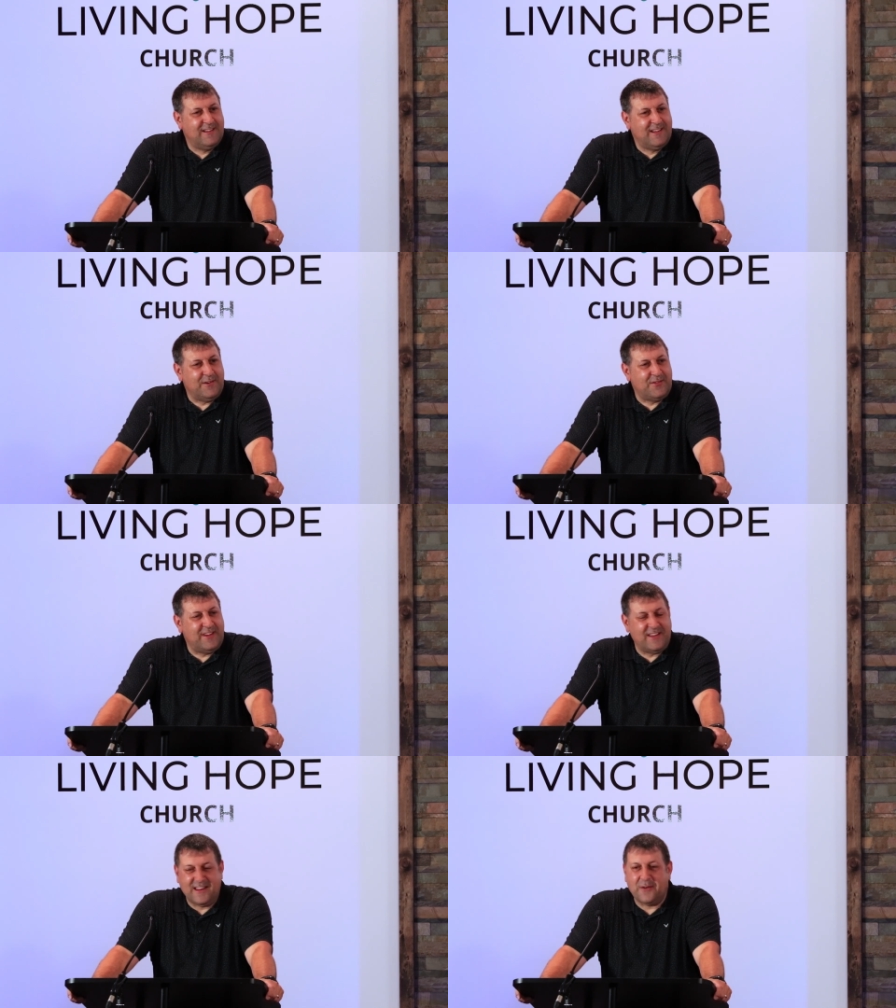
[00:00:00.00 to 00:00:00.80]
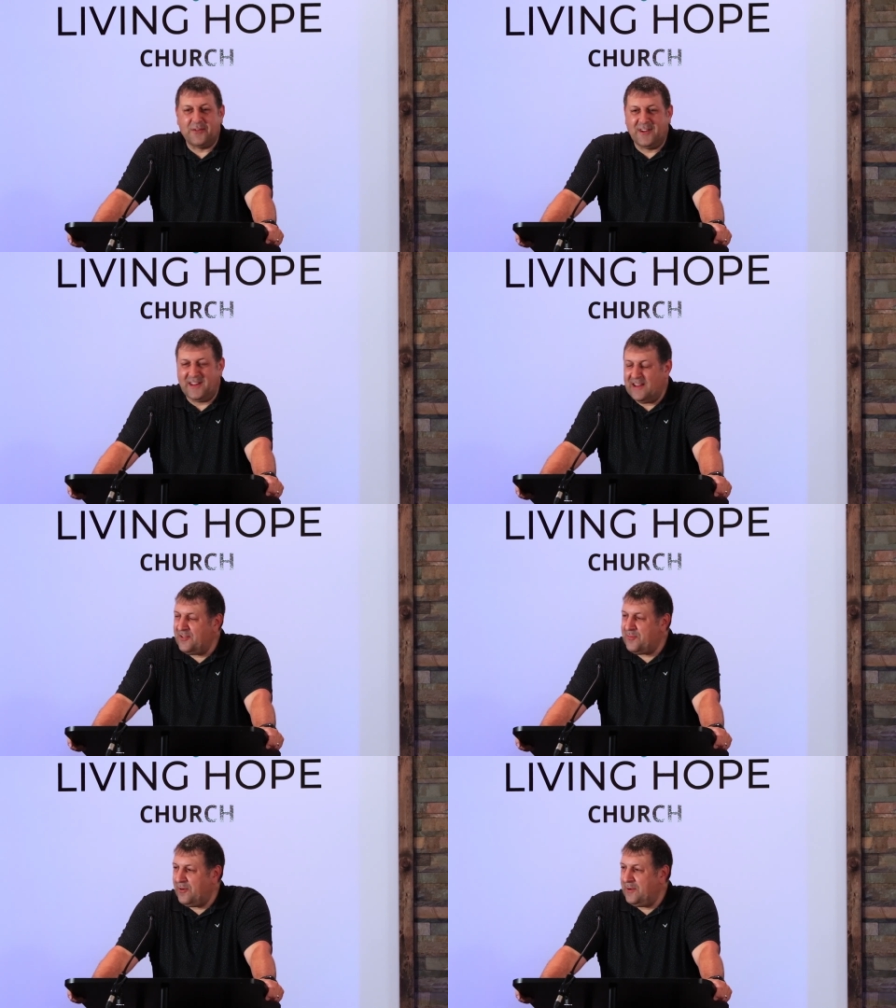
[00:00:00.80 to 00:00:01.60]
I was thinking, I was thinking that
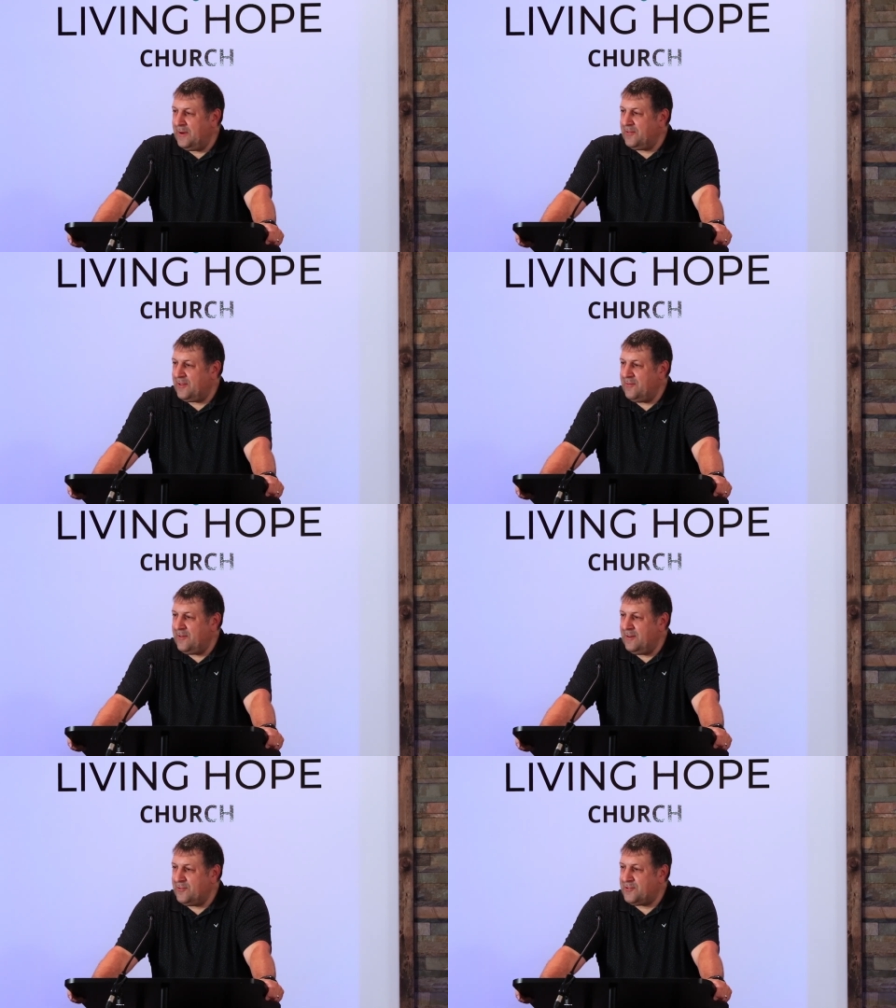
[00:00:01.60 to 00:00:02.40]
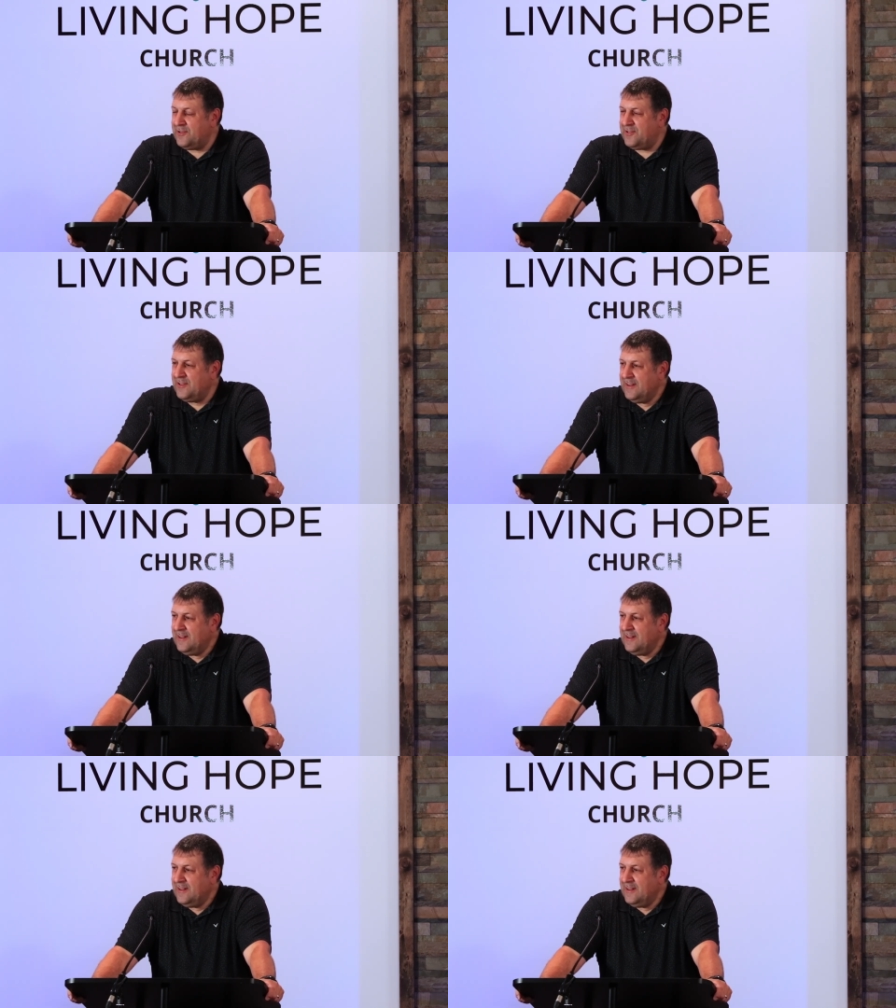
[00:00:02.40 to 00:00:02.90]
this morning when I was getting ready for church.